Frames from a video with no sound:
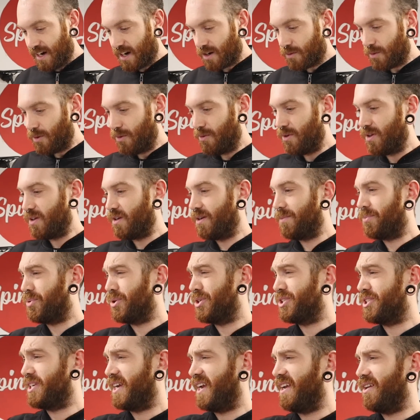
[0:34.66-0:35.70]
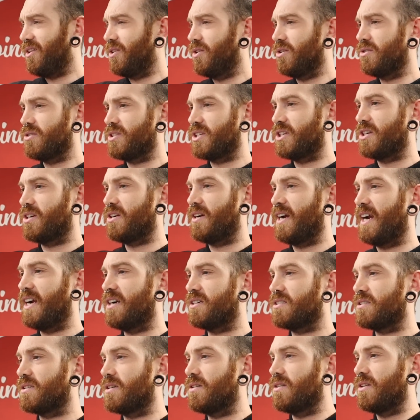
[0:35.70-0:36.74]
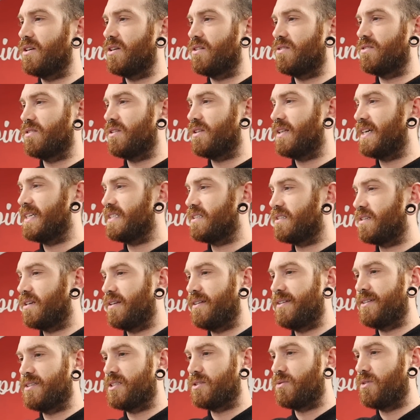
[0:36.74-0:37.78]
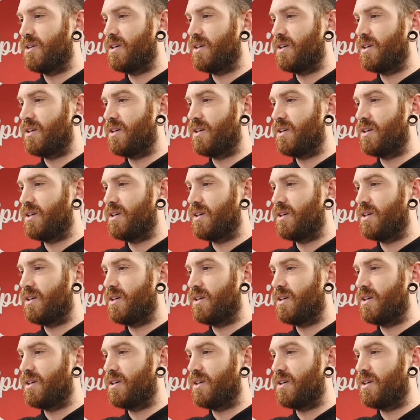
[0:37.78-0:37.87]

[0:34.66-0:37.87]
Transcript: Eric. We really appreciate you losing your hair slowly over the last 10 years.